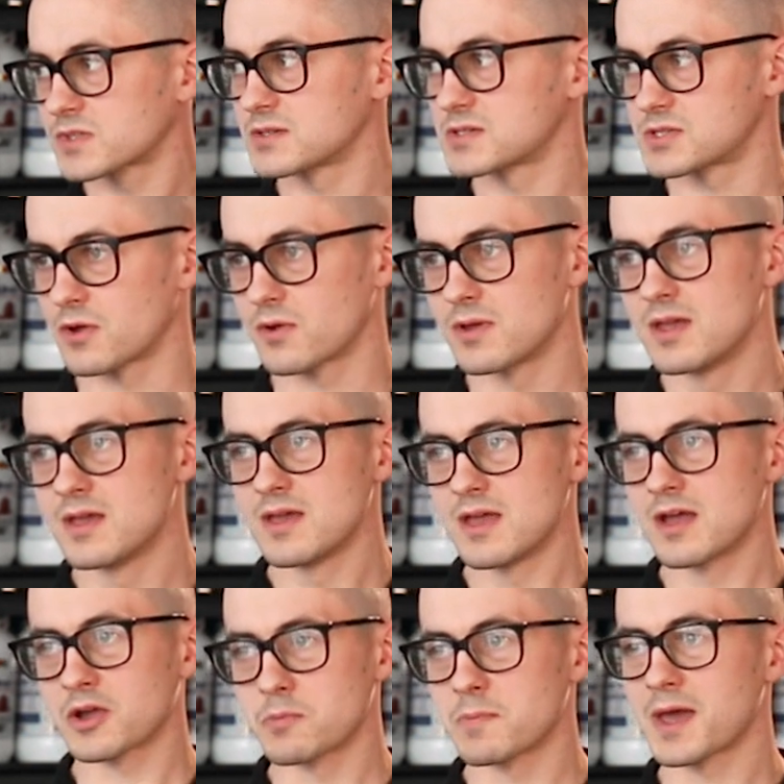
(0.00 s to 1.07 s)
So
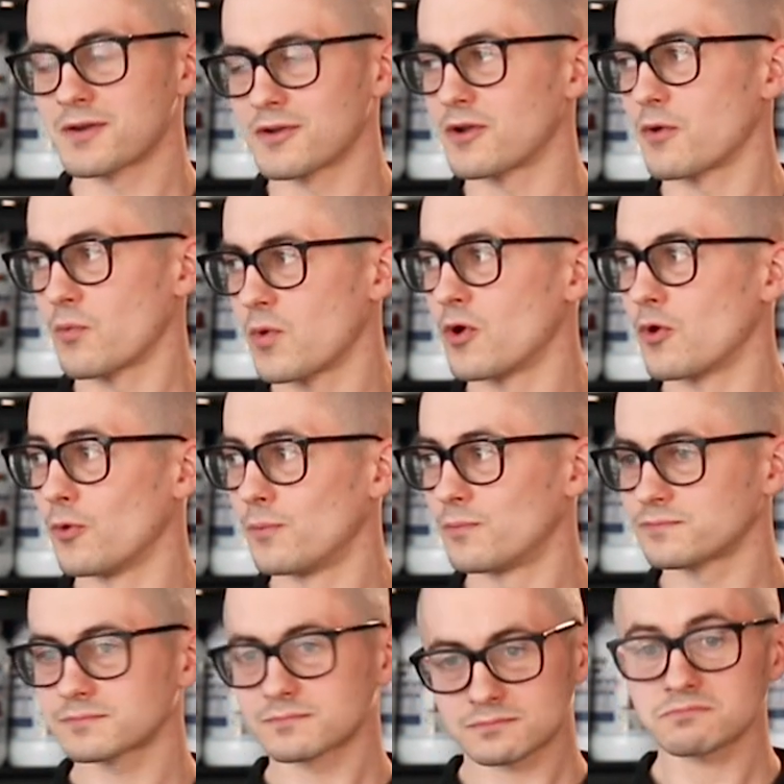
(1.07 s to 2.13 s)
a competitor will
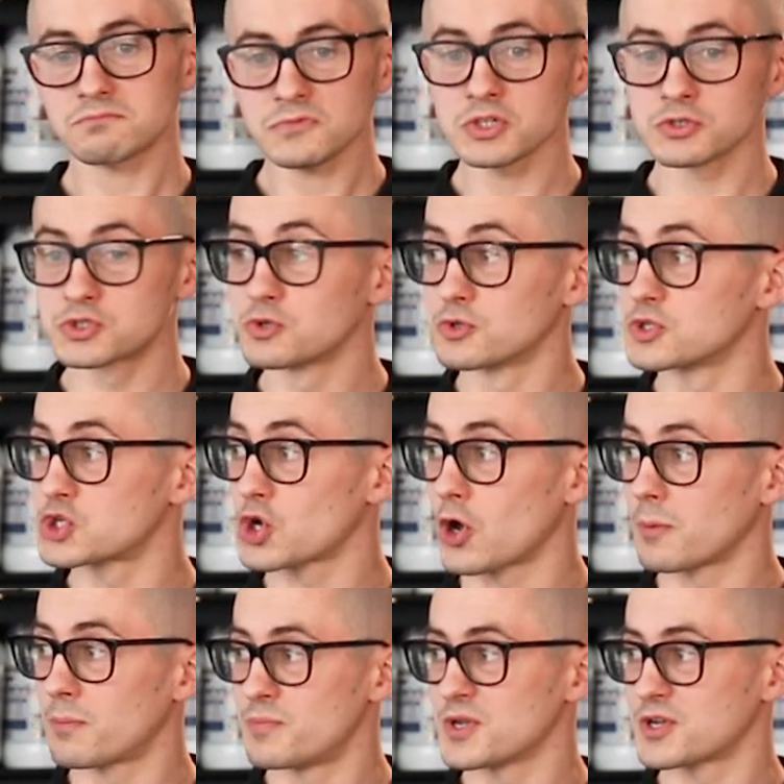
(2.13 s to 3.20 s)
do the
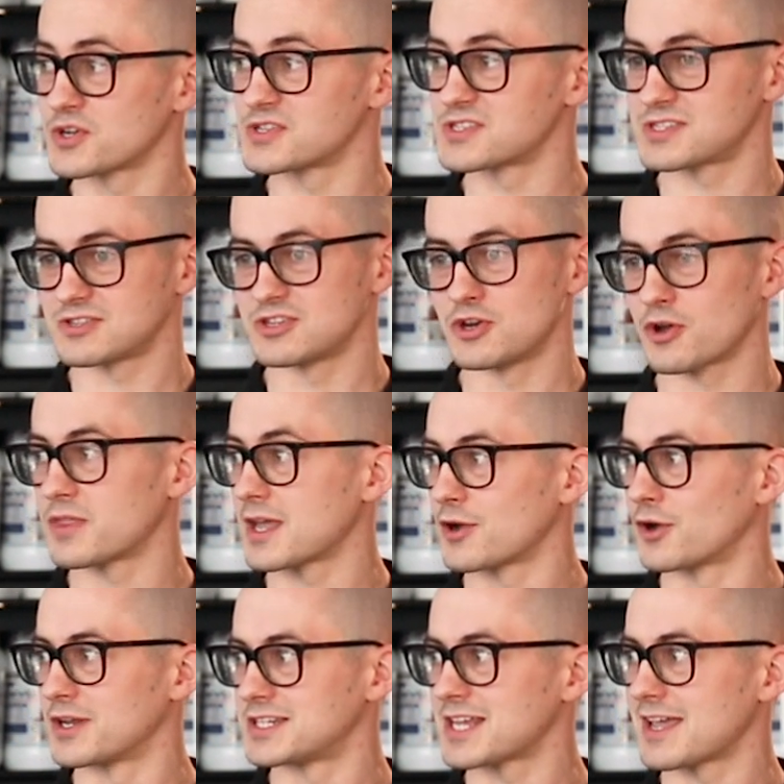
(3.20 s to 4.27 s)
job because, they
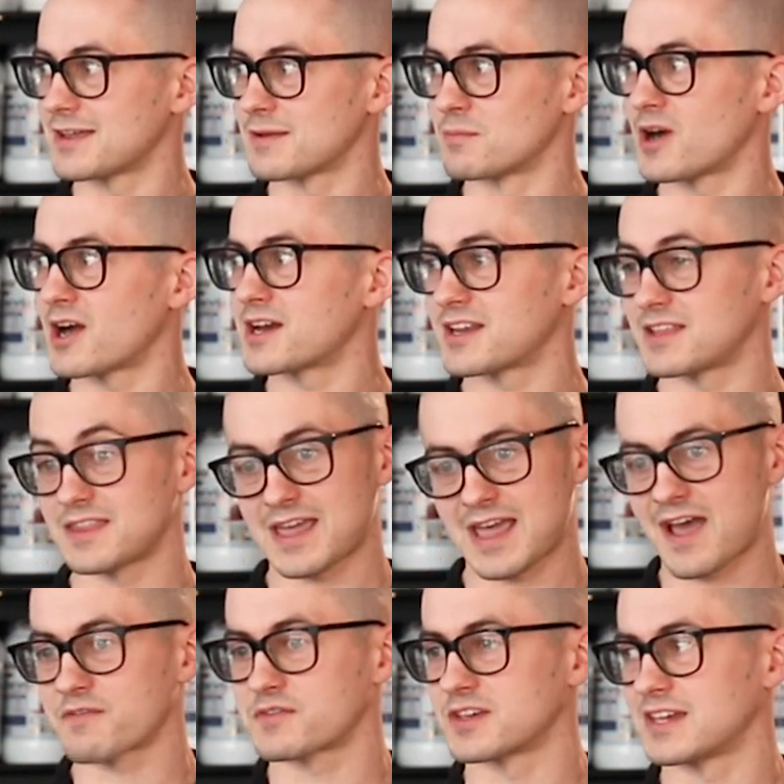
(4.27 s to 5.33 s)
got a date in mind and they
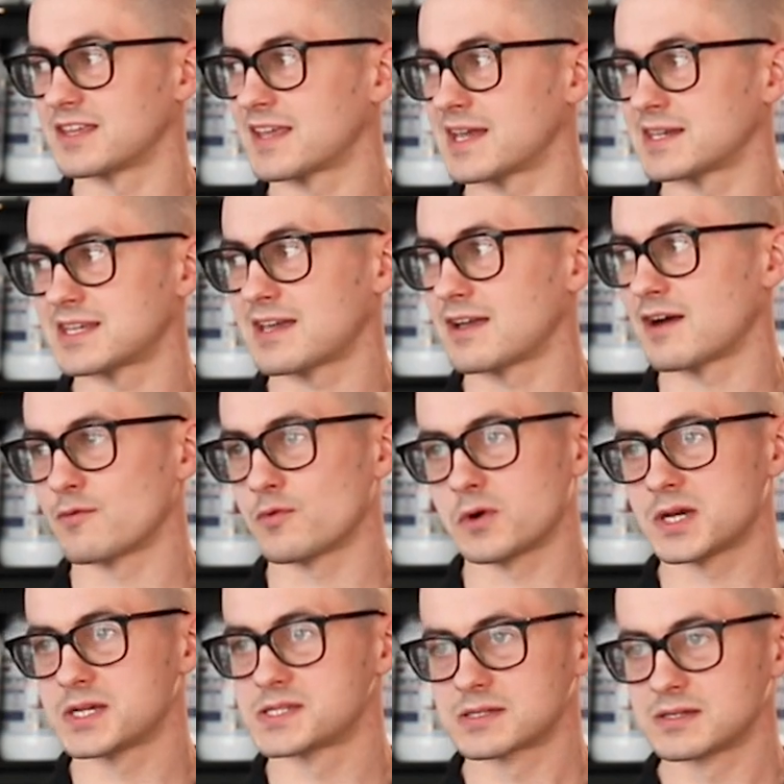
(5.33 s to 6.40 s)
have to hit that date.
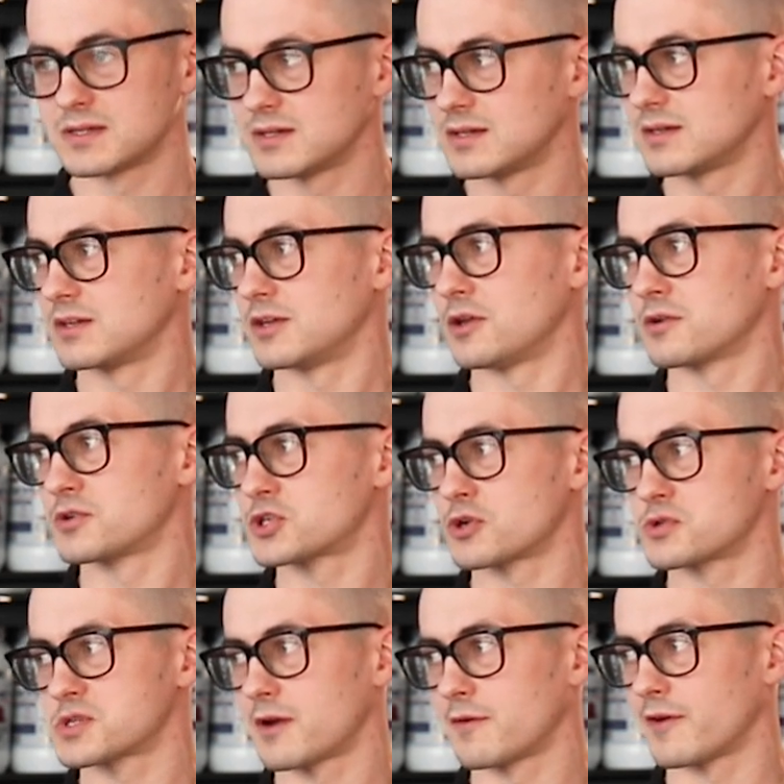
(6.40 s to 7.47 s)
Otherwise,
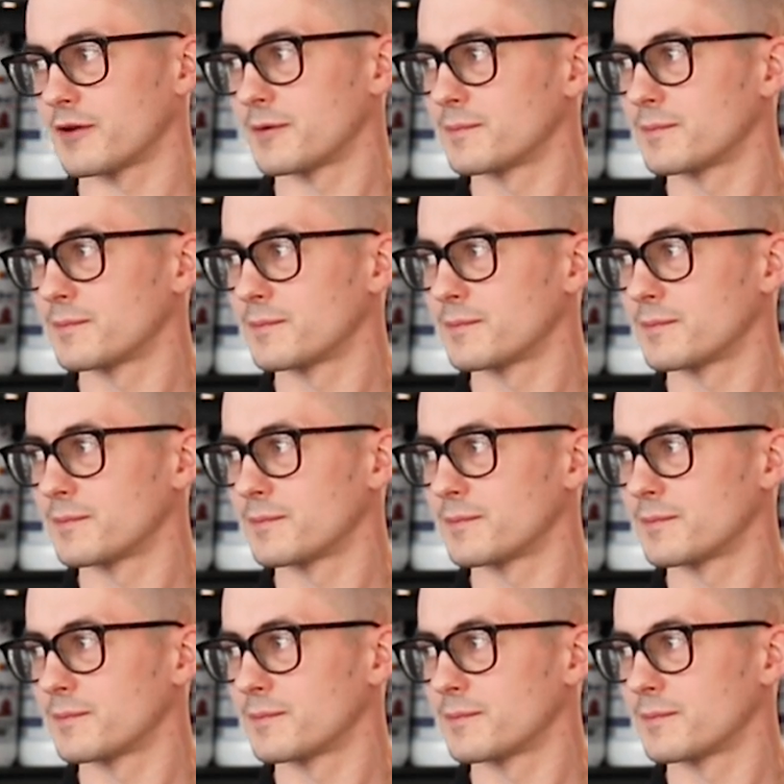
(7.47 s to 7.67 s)
show's over.